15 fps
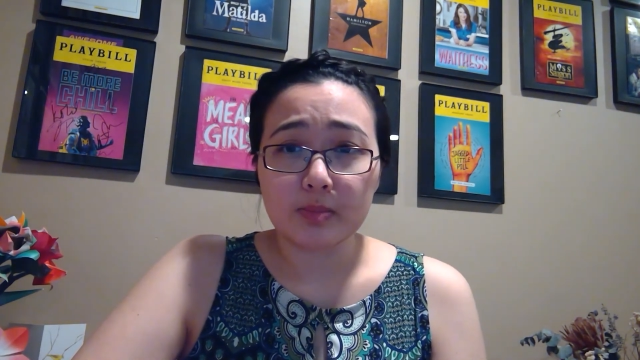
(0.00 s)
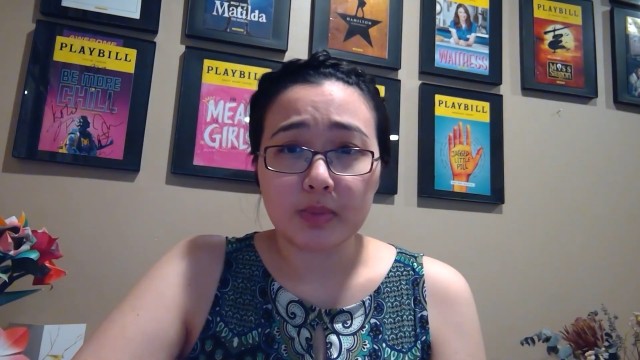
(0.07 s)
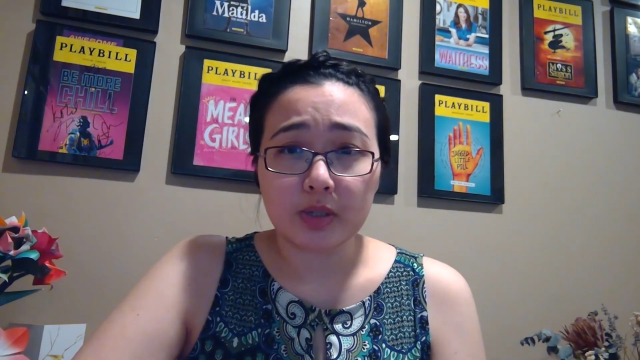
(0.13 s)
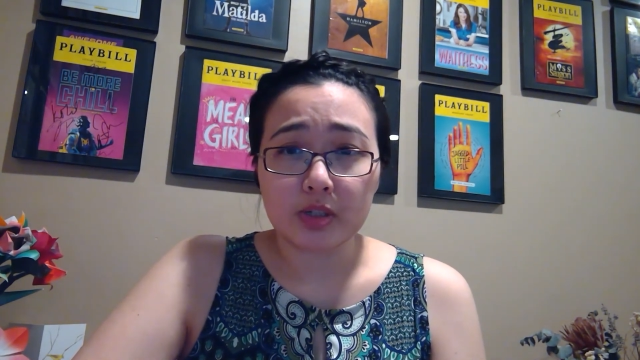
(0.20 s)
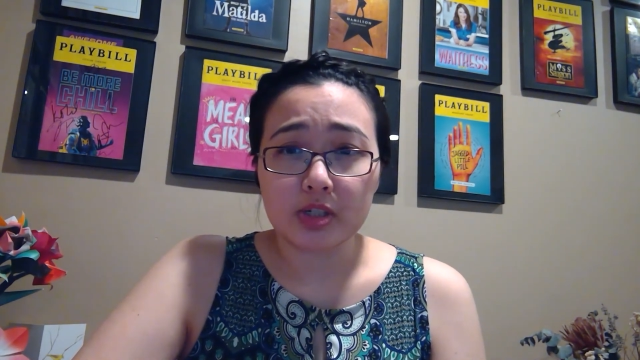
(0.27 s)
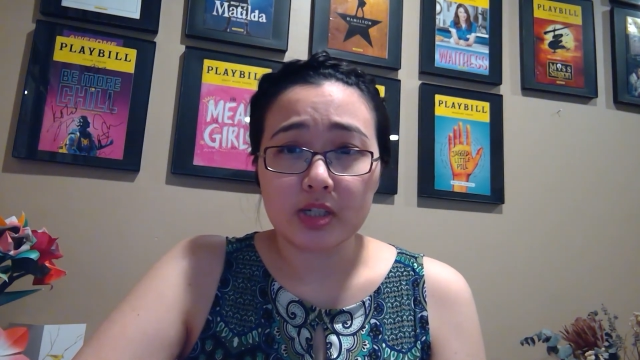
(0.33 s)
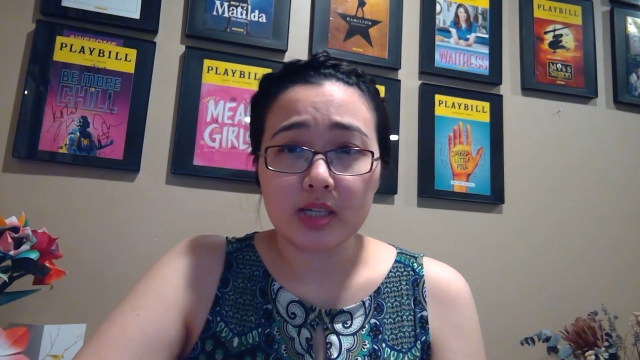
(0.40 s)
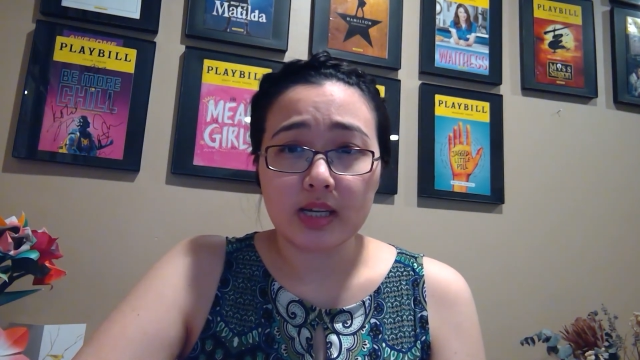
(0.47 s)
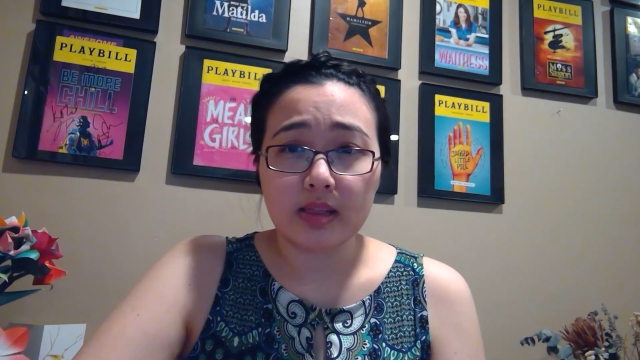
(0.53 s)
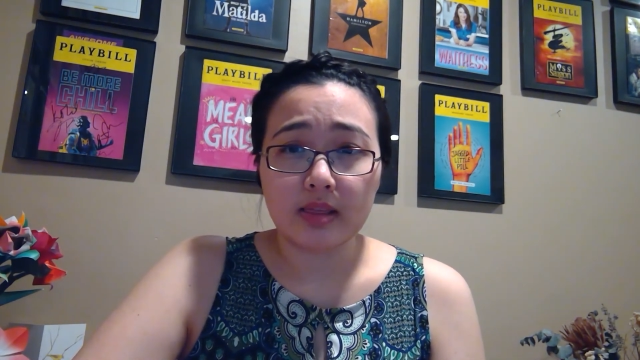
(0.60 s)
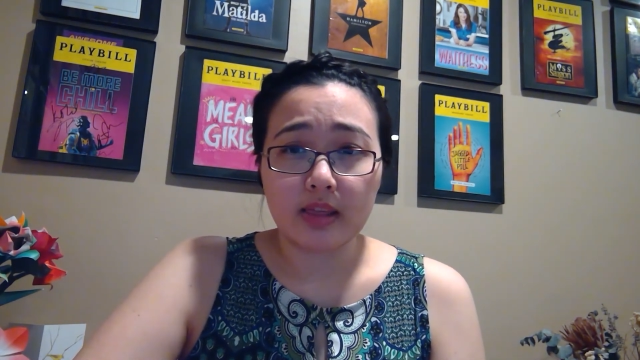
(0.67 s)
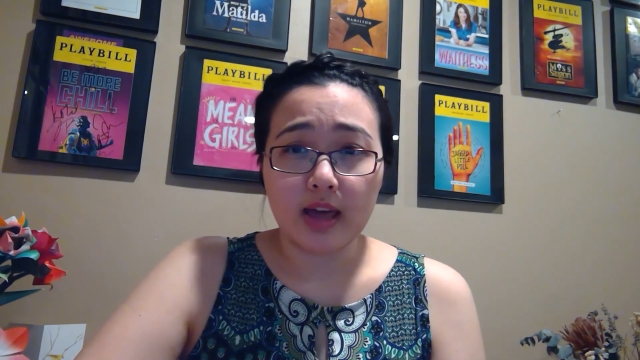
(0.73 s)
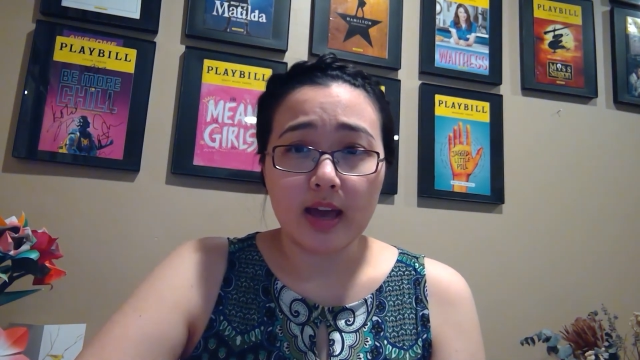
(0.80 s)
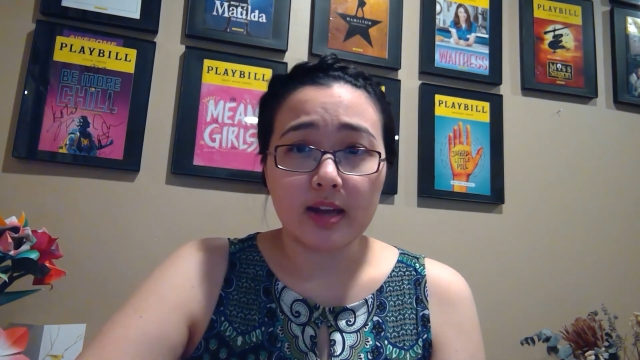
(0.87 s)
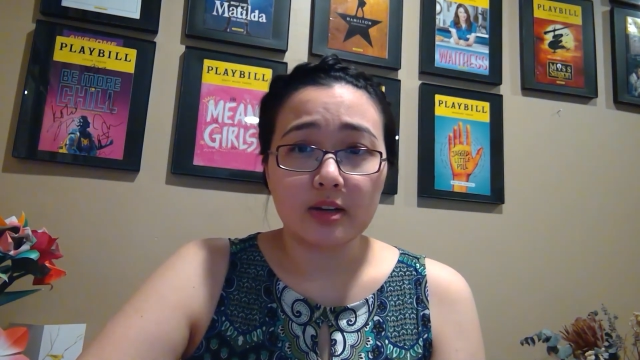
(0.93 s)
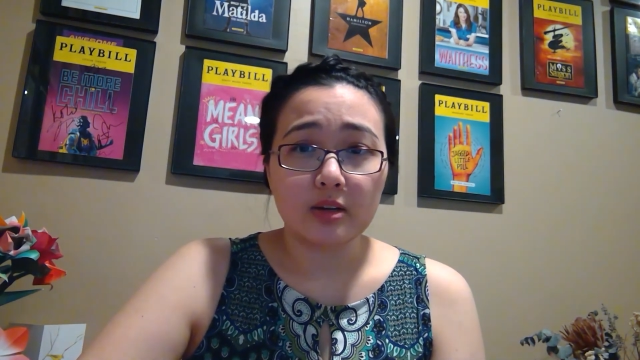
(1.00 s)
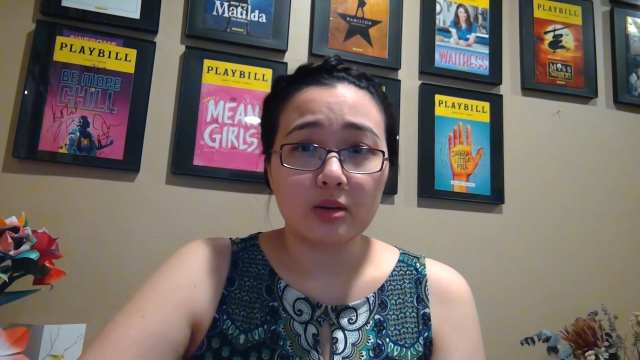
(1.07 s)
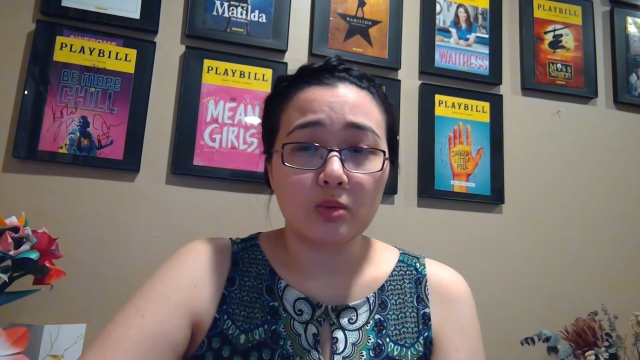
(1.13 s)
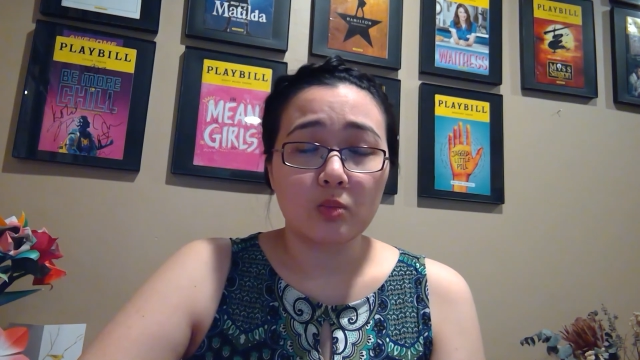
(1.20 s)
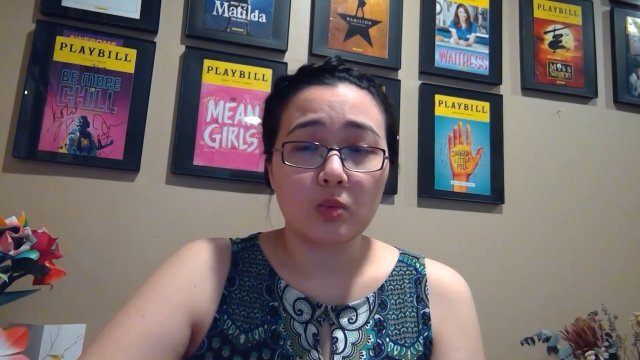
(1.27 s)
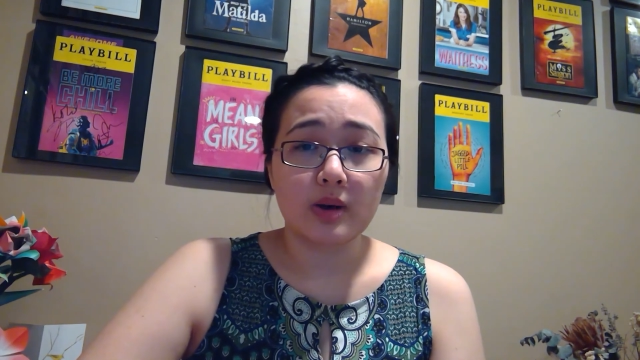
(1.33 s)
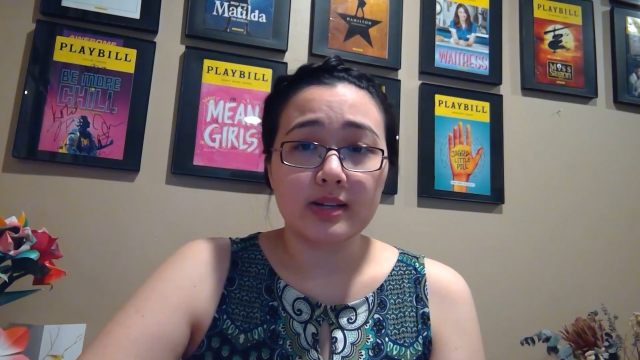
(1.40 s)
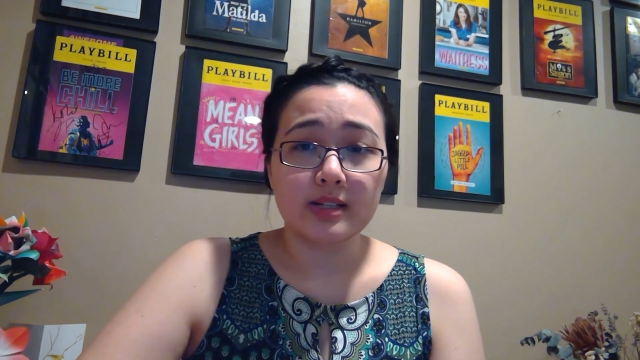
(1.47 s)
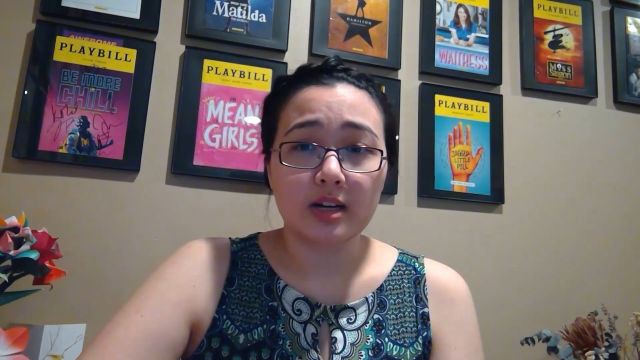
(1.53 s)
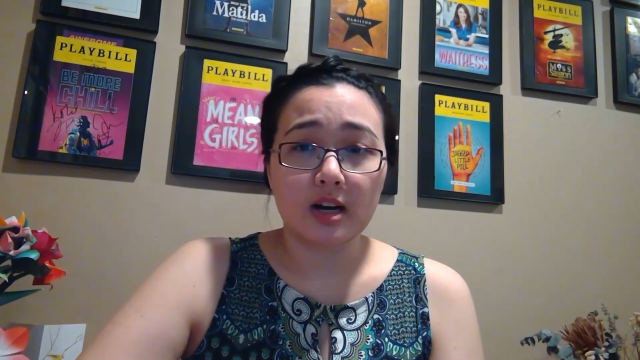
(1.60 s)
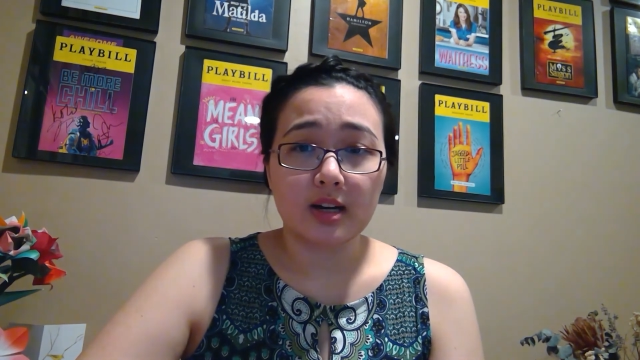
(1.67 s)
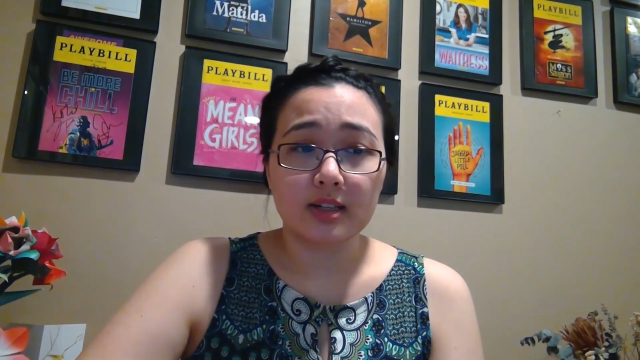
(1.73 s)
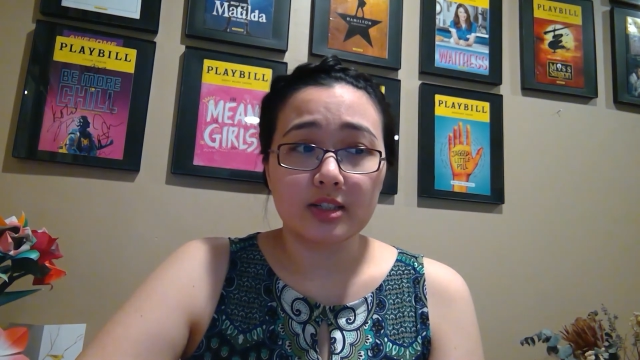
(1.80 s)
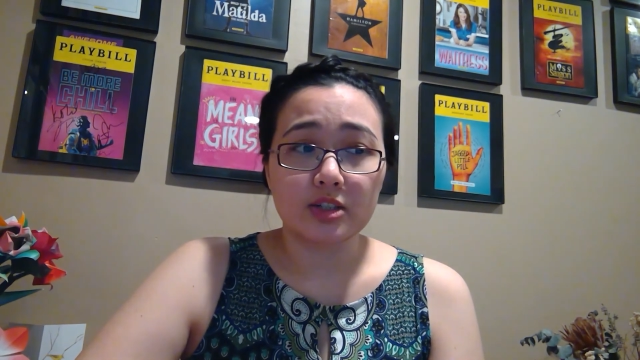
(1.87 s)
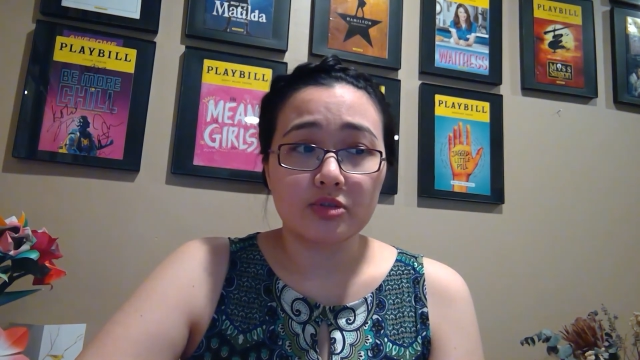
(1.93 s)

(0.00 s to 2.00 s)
person then went on